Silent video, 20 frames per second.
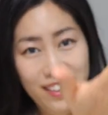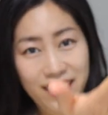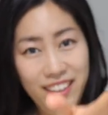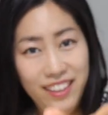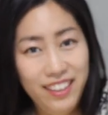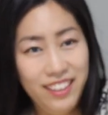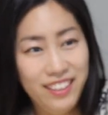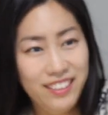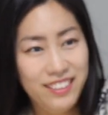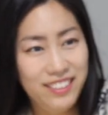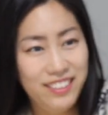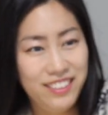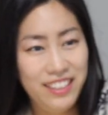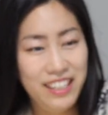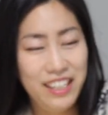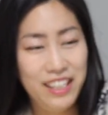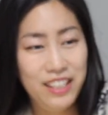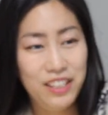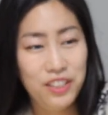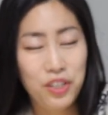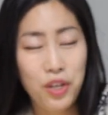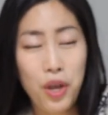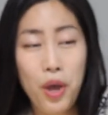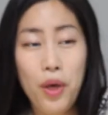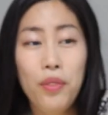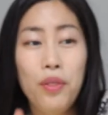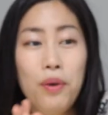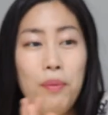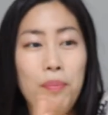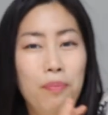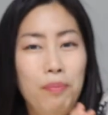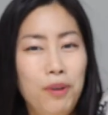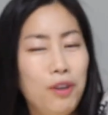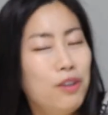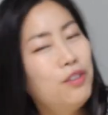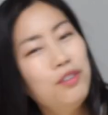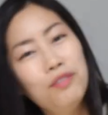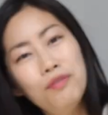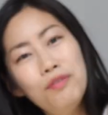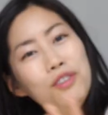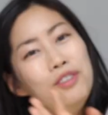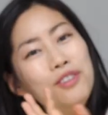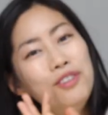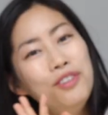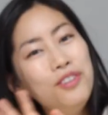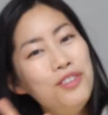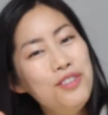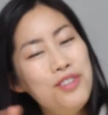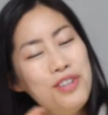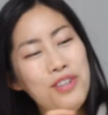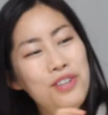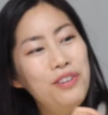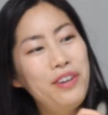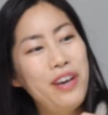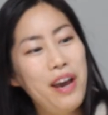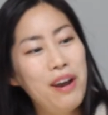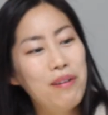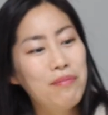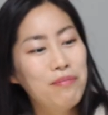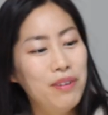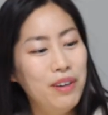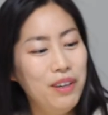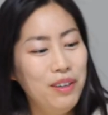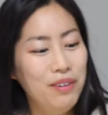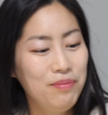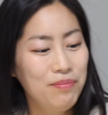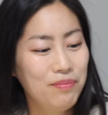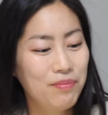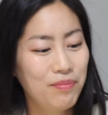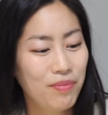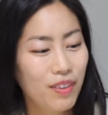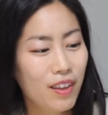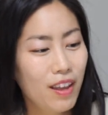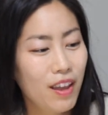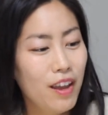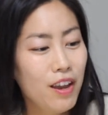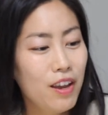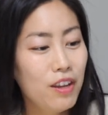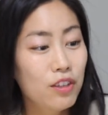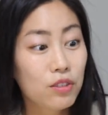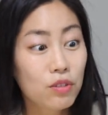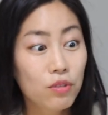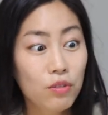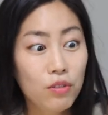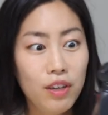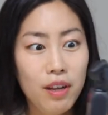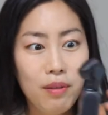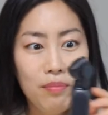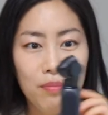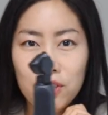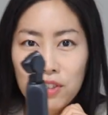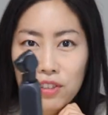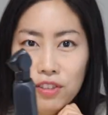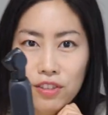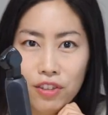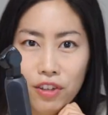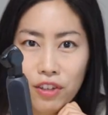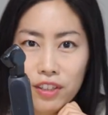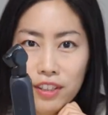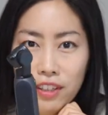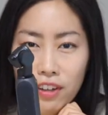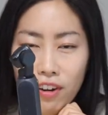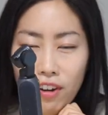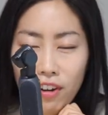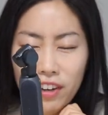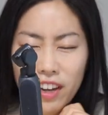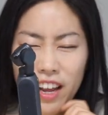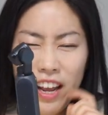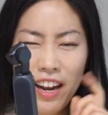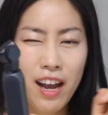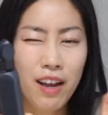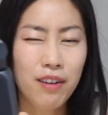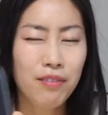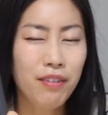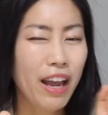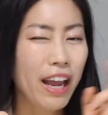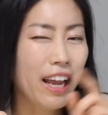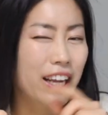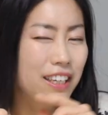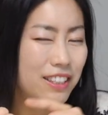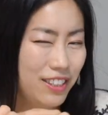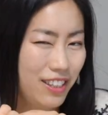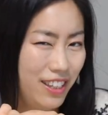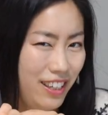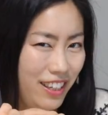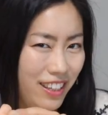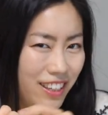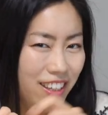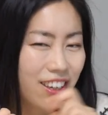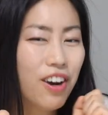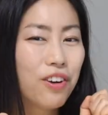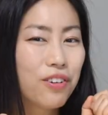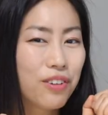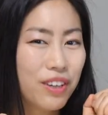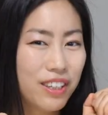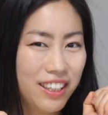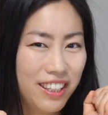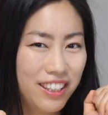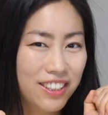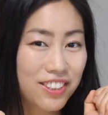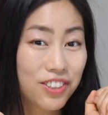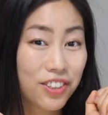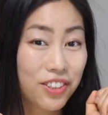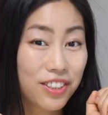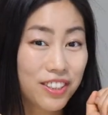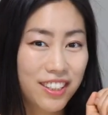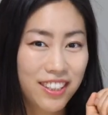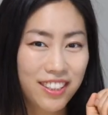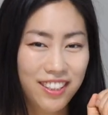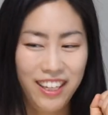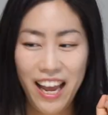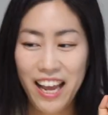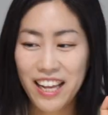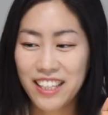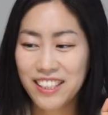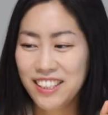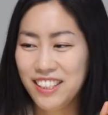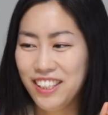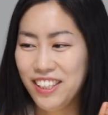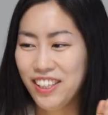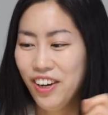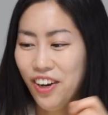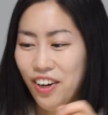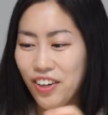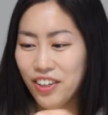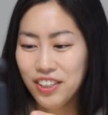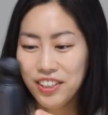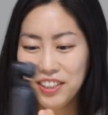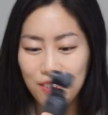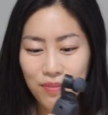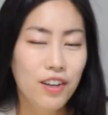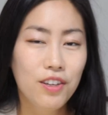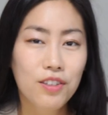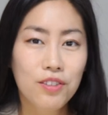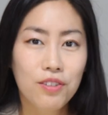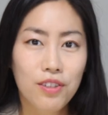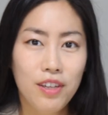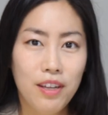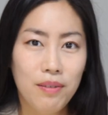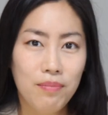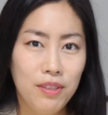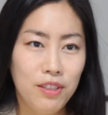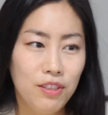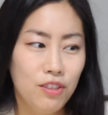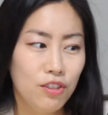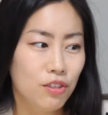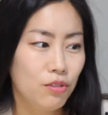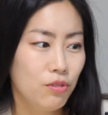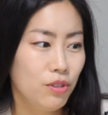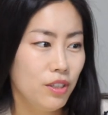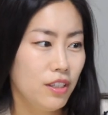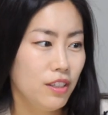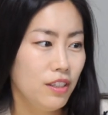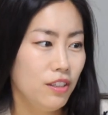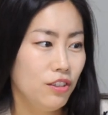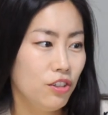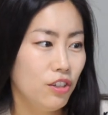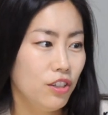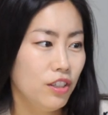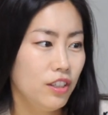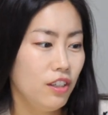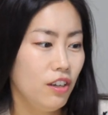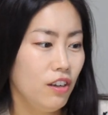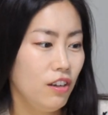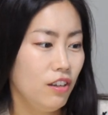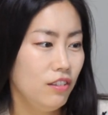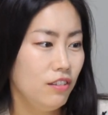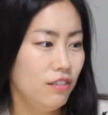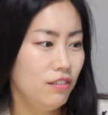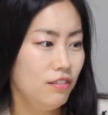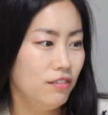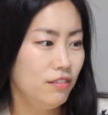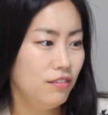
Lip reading: this is the beautiful new camera. So let me just turn it on, and I've actually already inserted the SD card. So let me just quickly turn it on.